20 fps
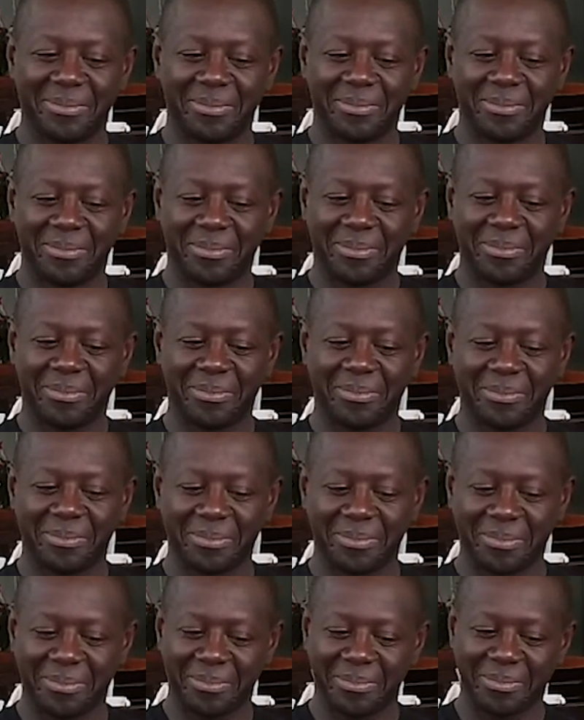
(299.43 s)

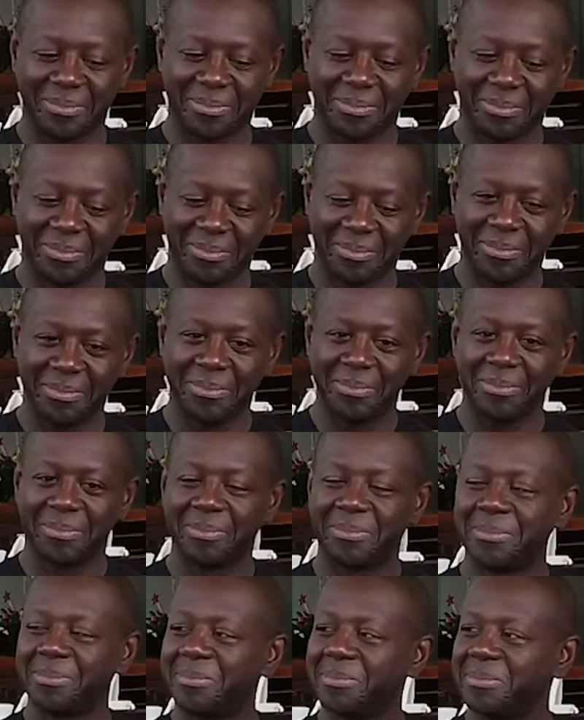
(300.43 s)

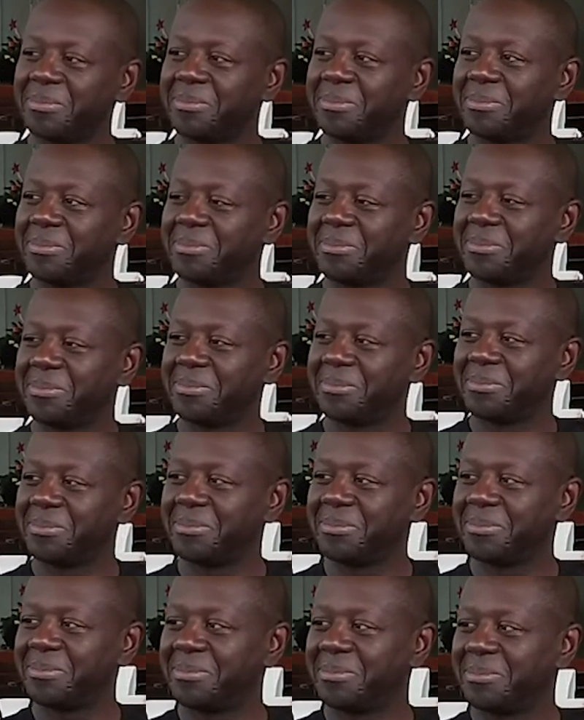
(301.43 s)

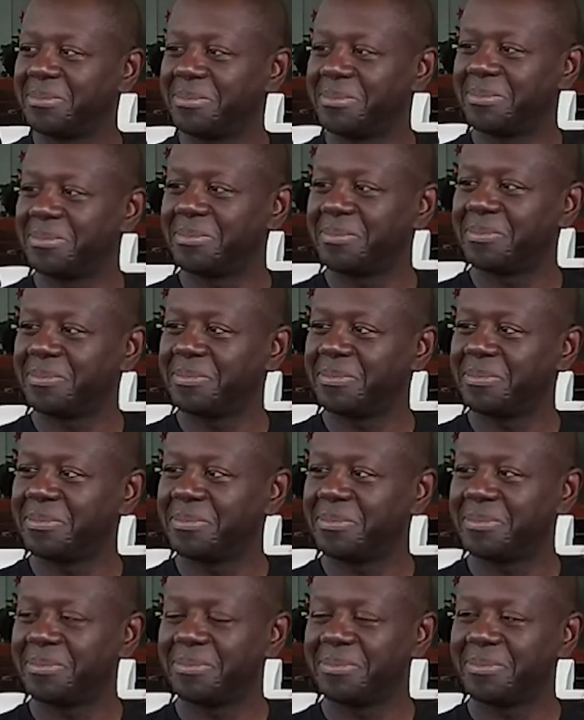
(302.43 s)

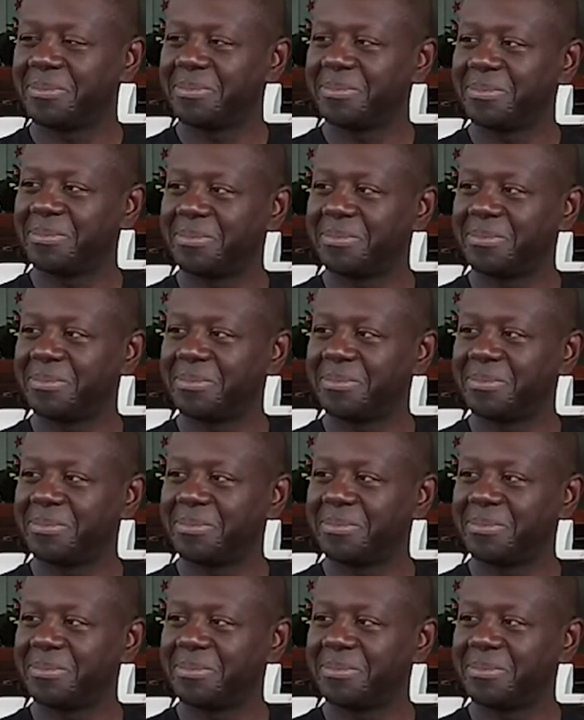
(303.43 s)
(silent)